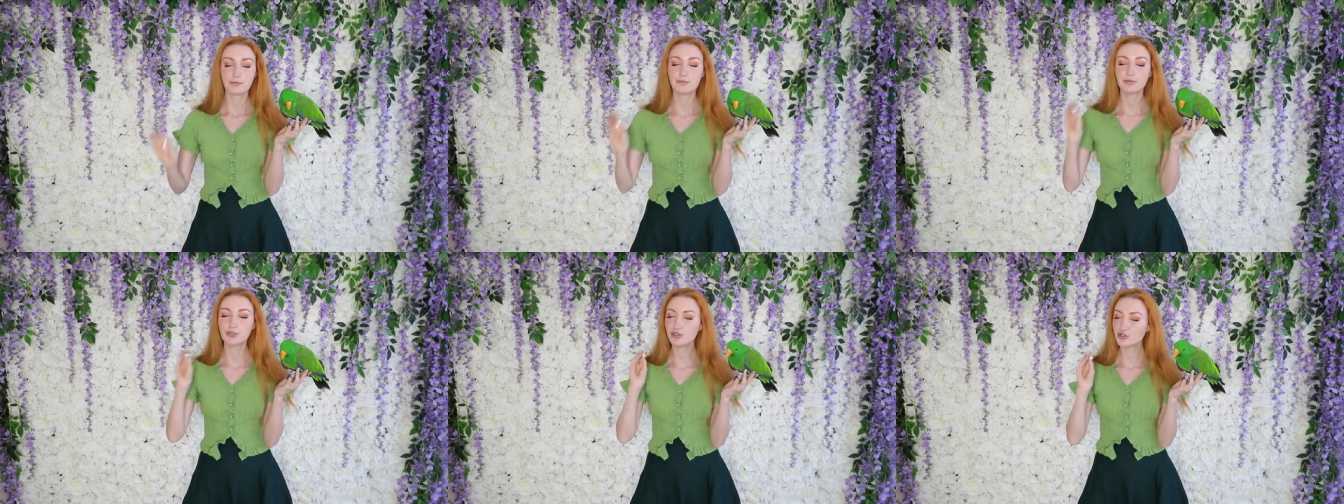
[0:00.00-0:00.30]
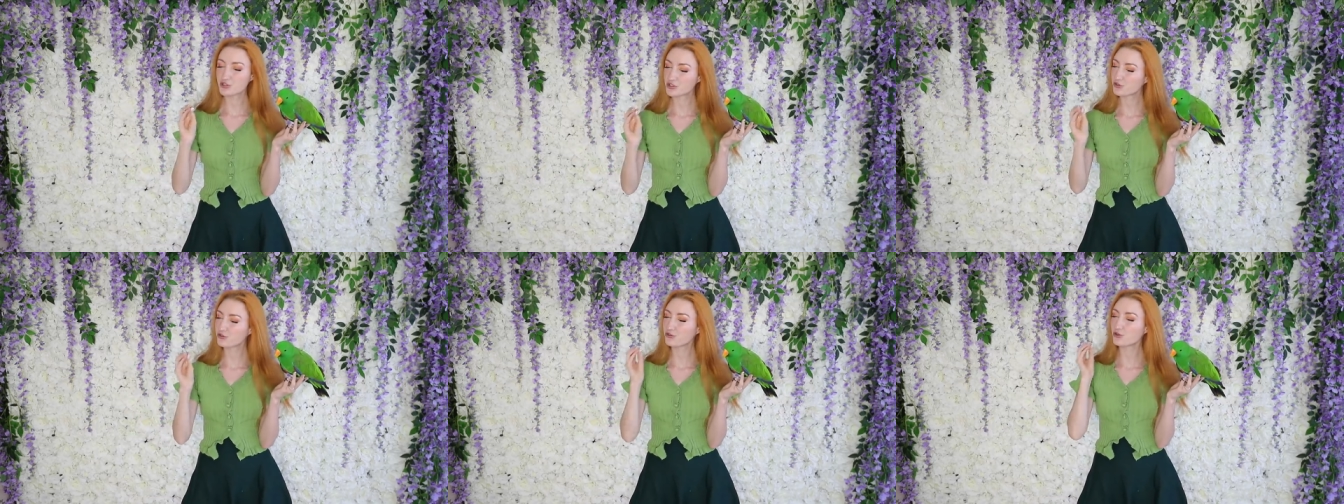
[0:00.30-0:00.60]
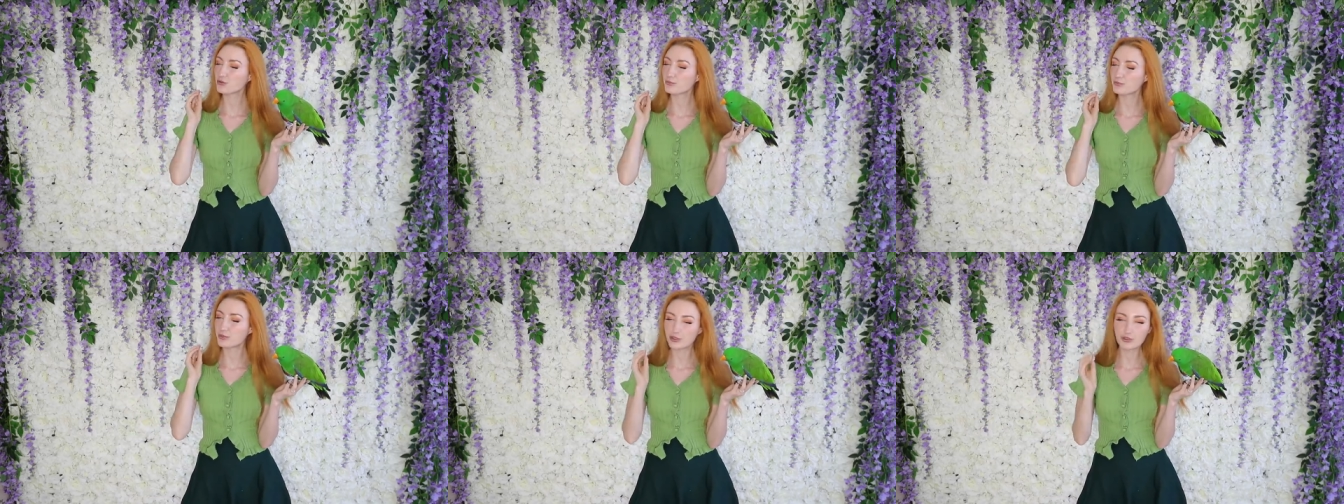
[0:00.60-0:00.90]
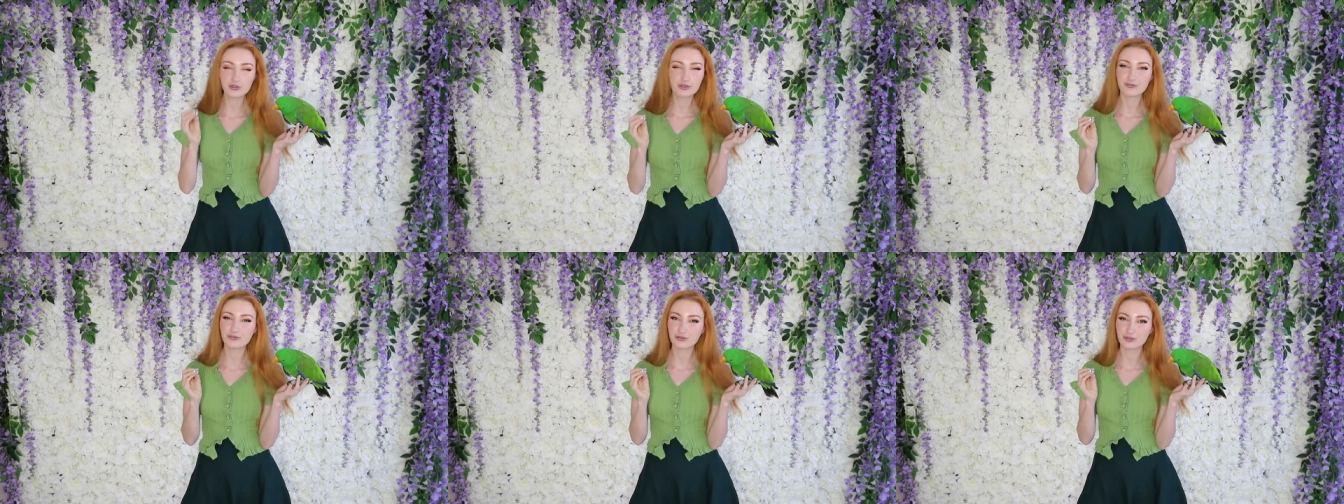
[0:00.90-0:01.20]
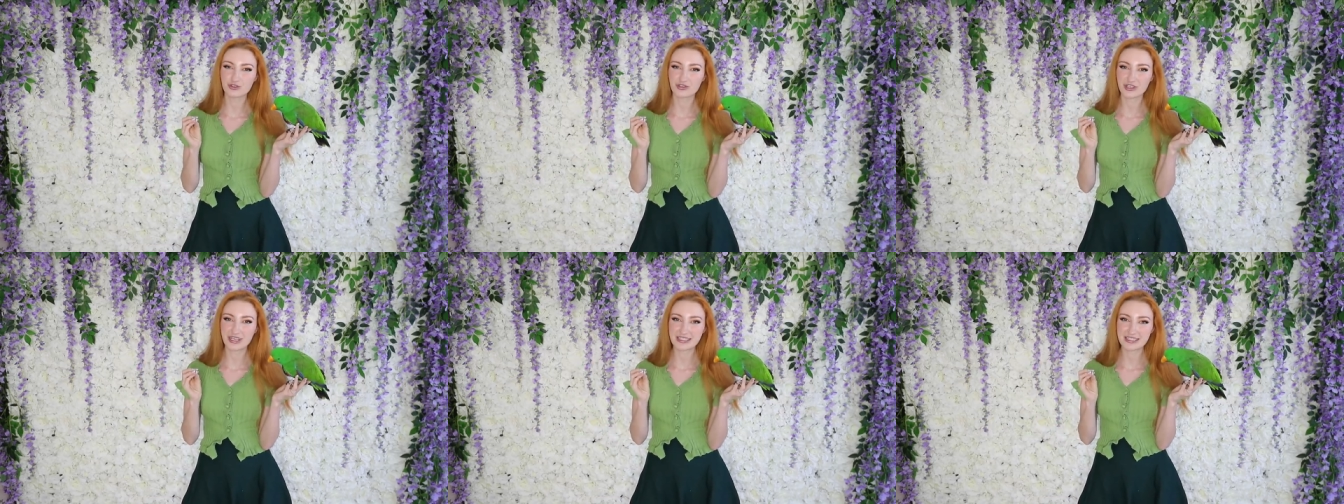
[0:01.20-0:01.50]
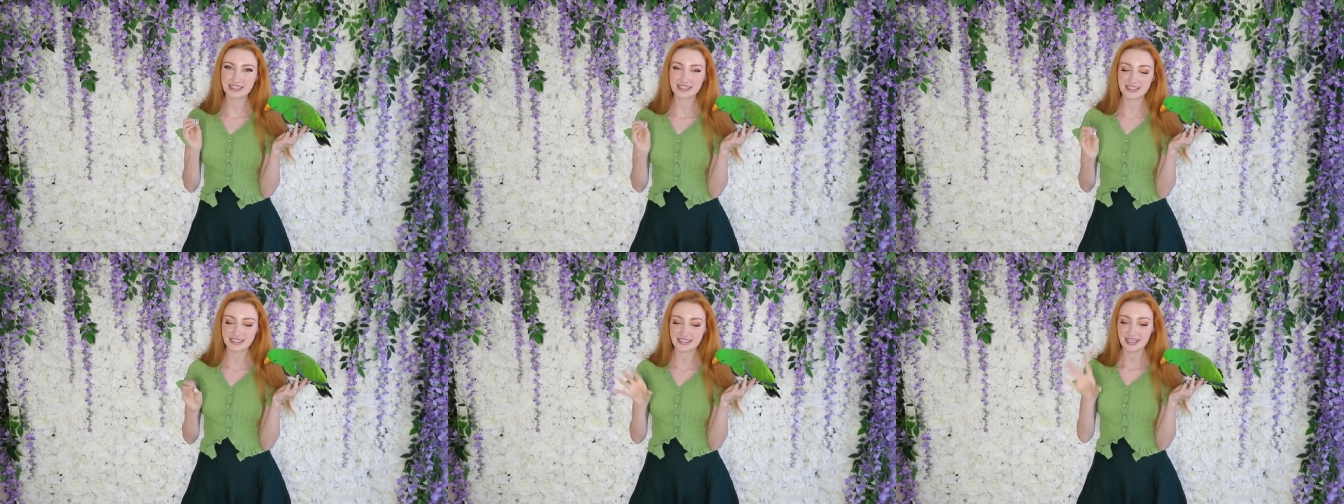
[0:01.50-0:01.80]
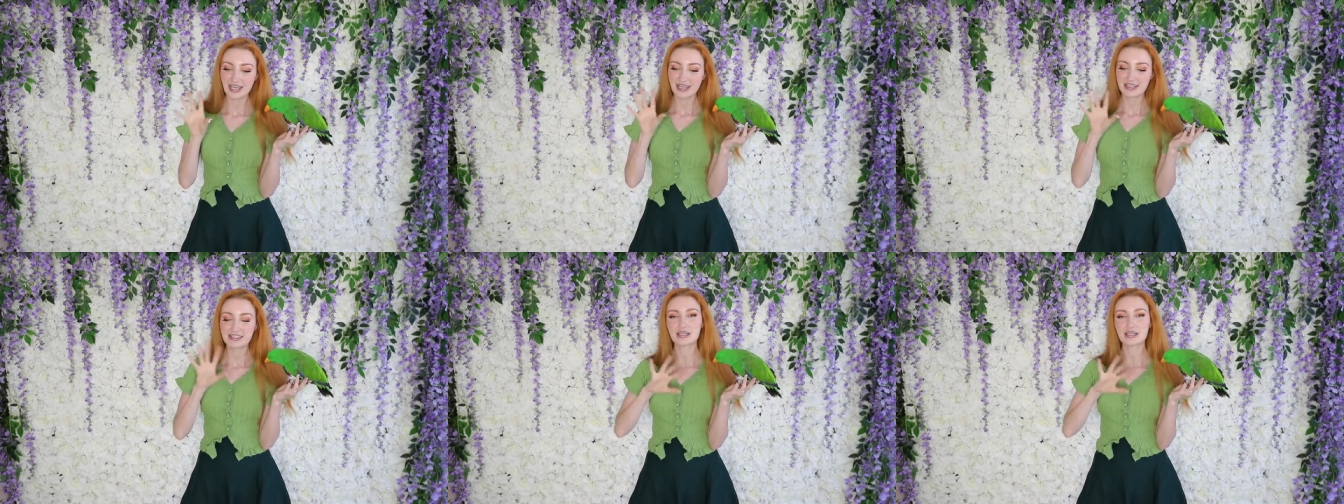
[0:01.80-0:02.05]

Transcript: Beautiful, beautiful dresses.